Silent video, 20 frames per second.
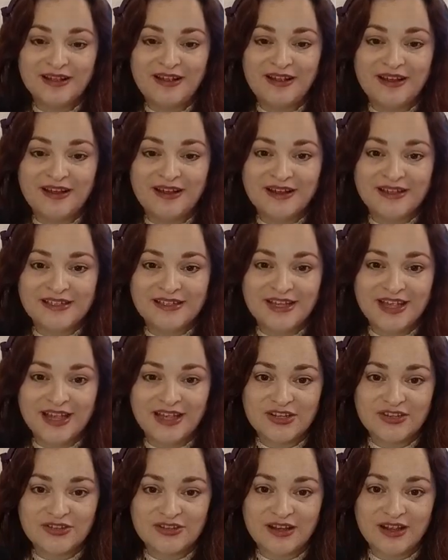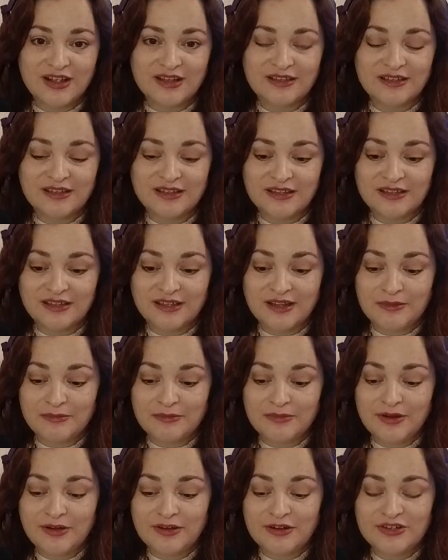architecture and the
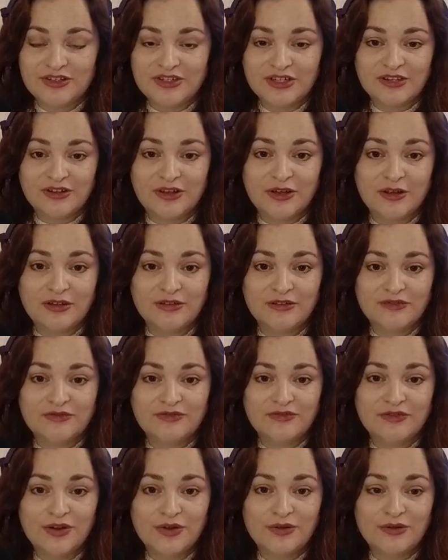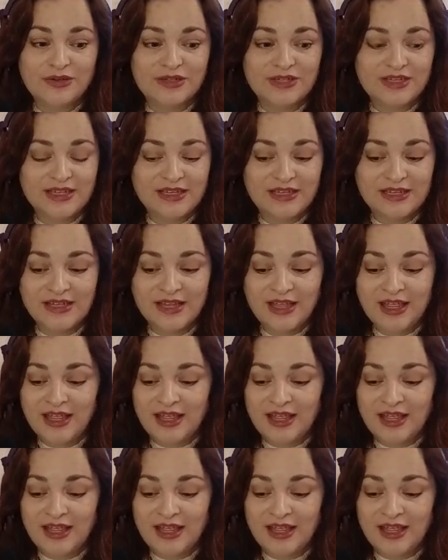emerging, unfolding